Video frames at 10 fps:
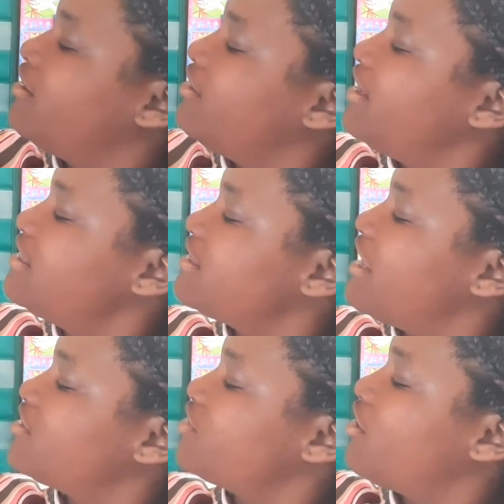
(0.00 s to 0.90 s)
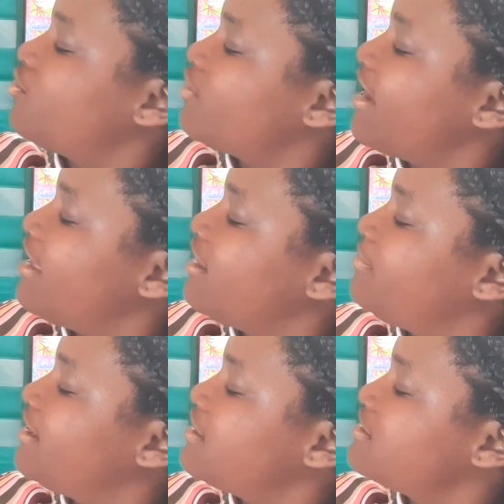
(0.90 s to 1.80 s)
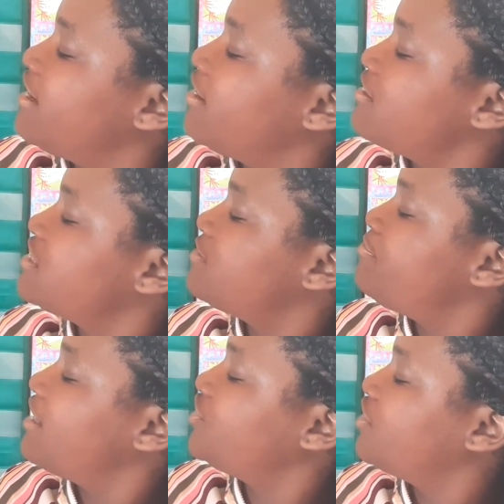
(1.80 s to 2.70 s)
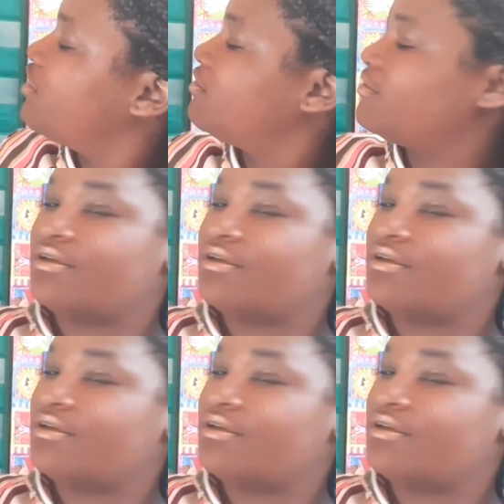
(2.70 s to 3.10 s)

These letters are red because they are special.